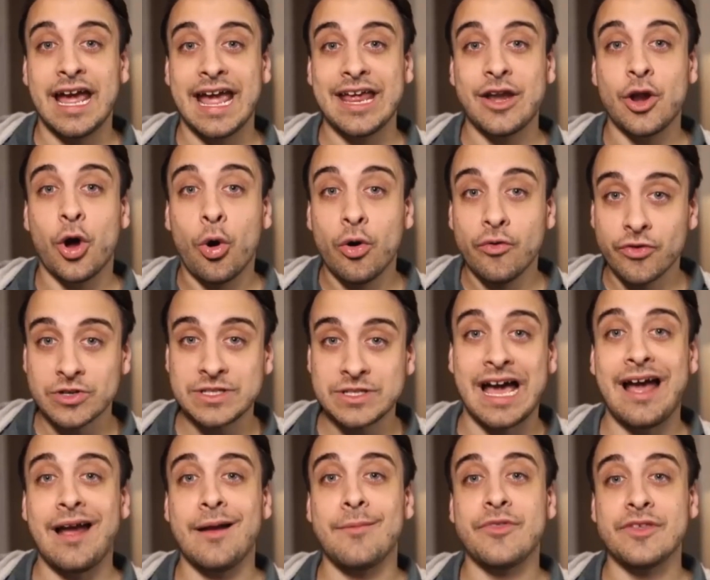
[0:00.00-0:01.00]
And over
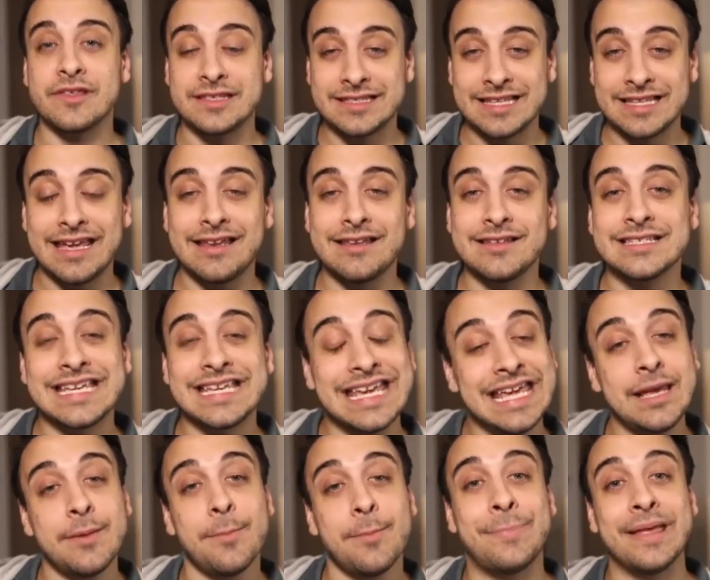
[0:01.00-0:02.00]
time, the sins
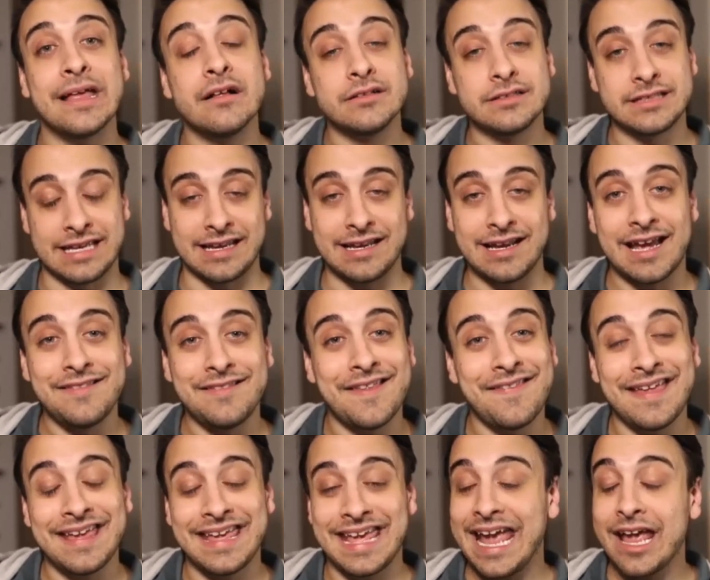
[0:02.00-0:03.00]
keep building, and then
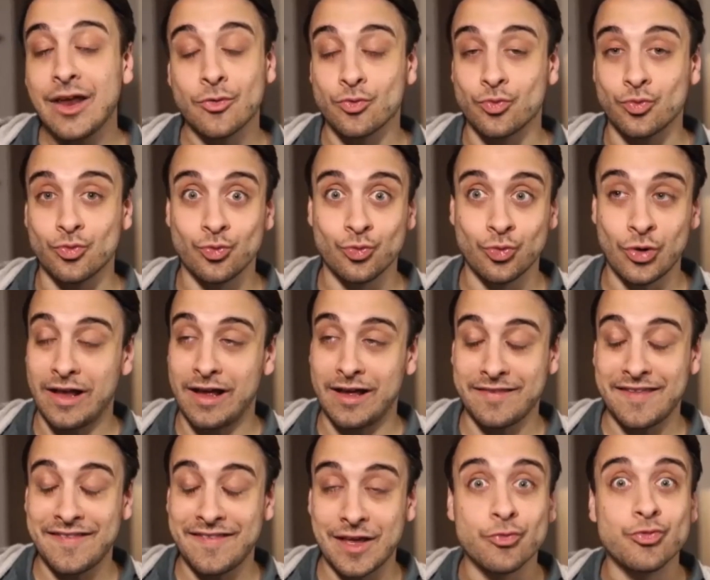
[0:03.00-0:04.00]

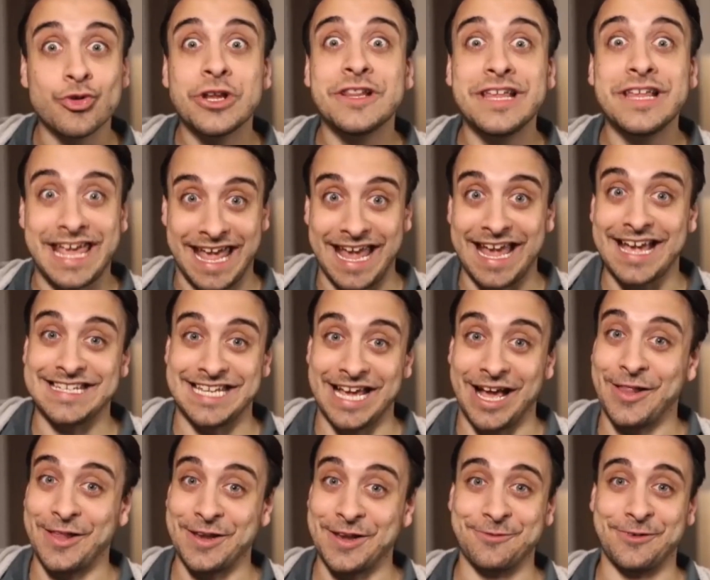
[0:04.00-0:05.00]
they really can't
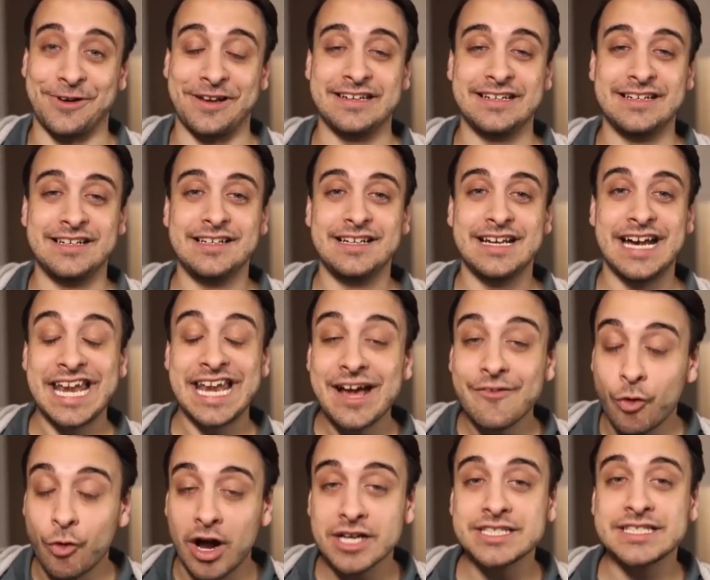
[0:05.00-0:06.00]
tell anyone. And
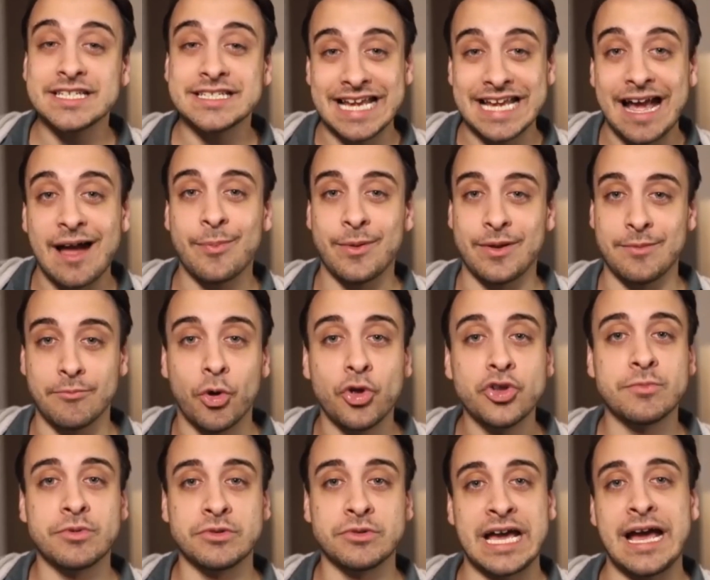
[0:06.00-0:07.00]
I've watched this happen
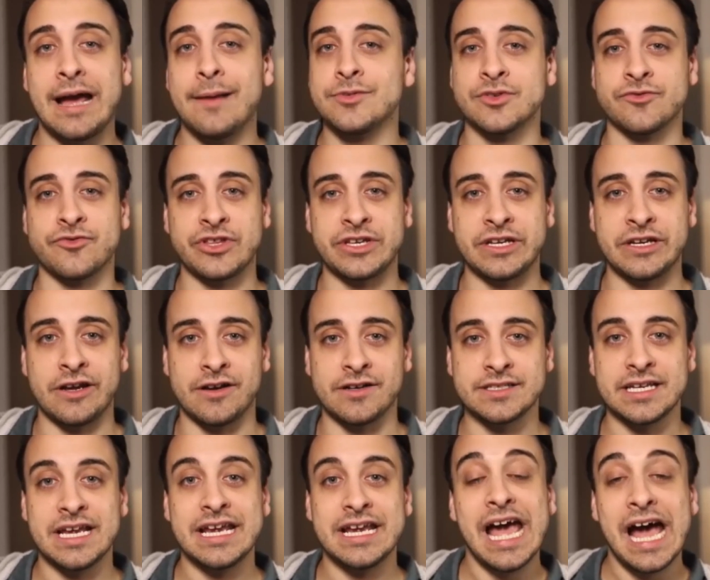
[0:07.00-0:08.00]
multiple times over the
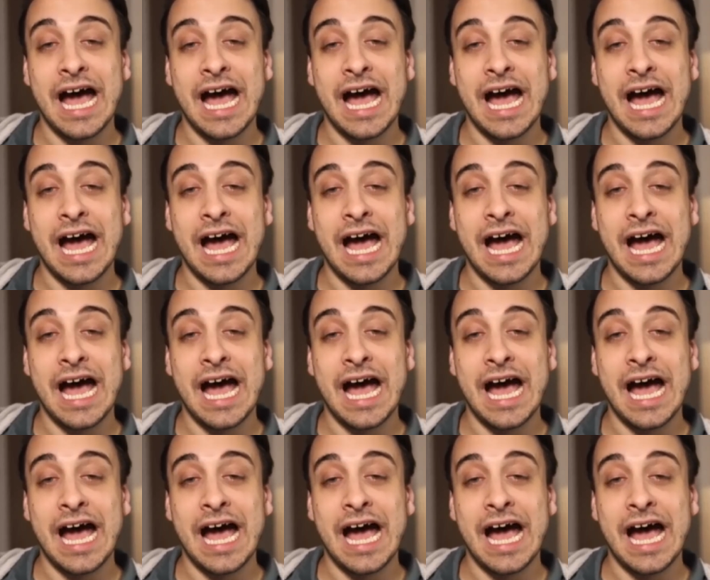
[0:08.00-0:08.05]
years.